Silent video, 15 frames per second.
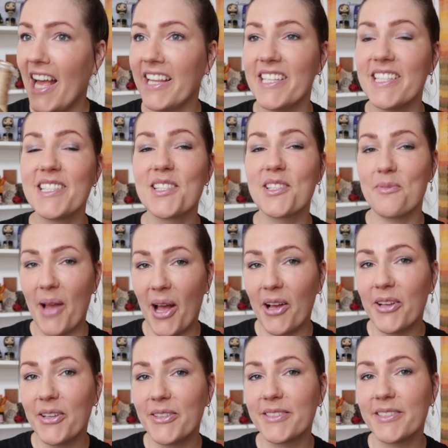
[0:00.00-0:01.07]
And this
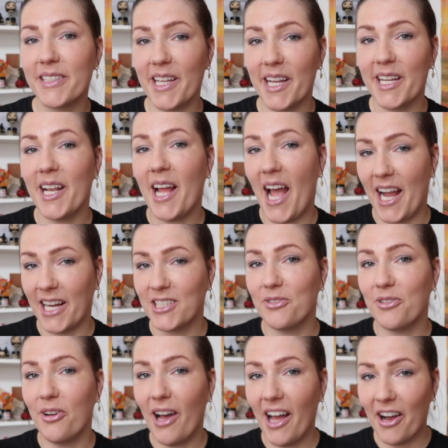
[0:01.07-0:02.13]
smells like an
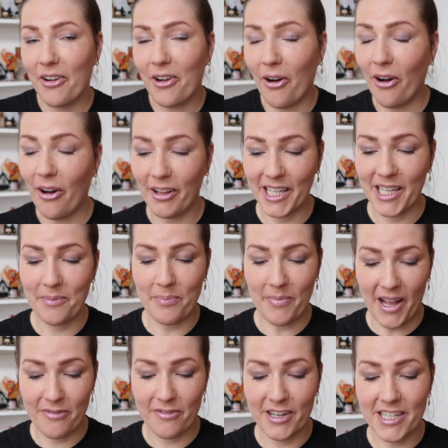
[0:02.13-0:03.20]
actual alcoholic
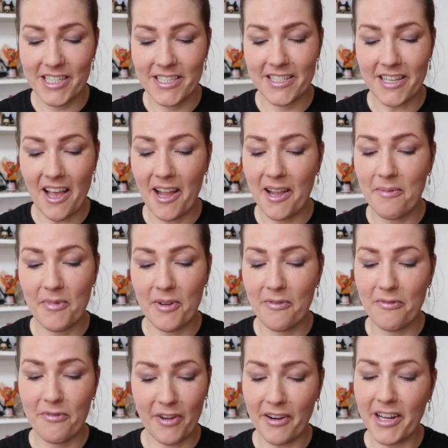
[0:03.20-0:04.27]
beverage. I am
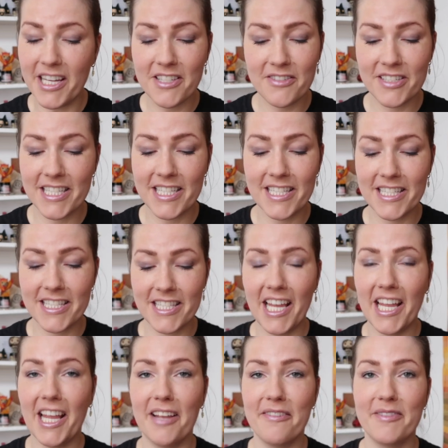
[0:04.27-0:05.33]
very interested to
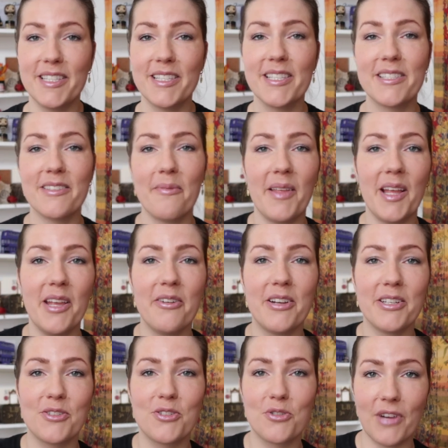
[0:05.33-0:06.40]
see if this is something you
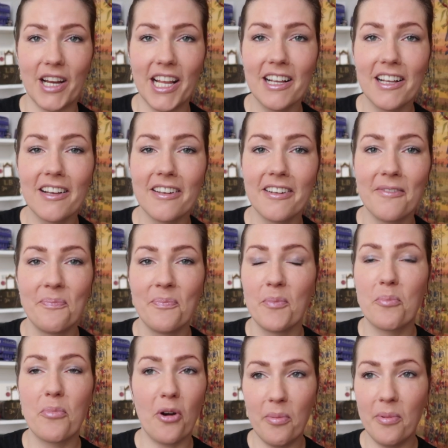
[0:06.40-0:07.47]
can drink.
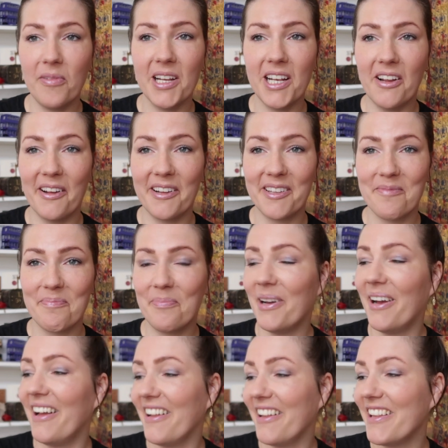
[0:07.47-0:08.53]
Probably not,
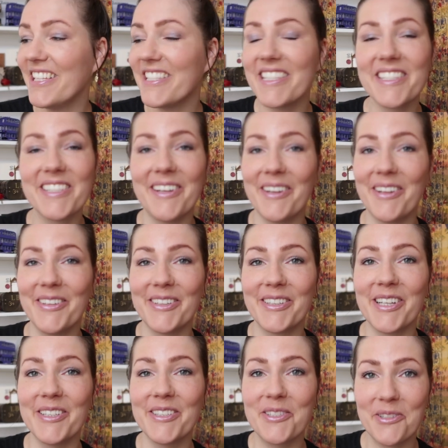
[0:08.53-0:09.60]
but this is gonna
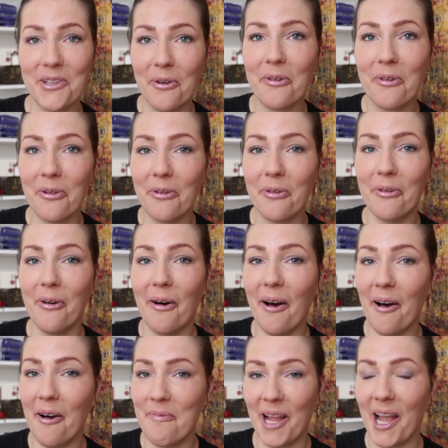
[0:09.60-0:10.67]
look so cool
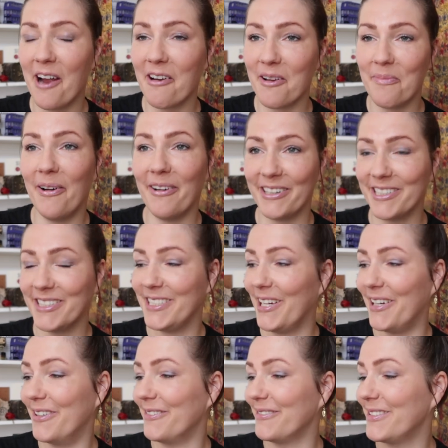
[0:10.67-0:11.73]
on my Harry Potter
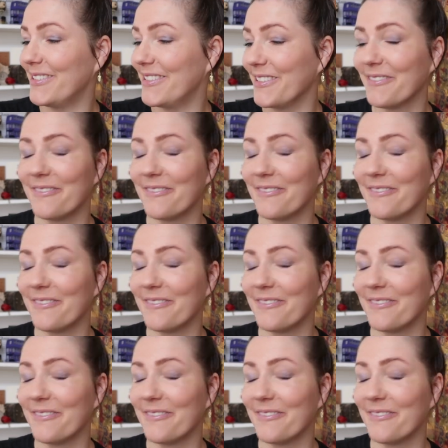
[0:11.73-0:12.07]
shelves.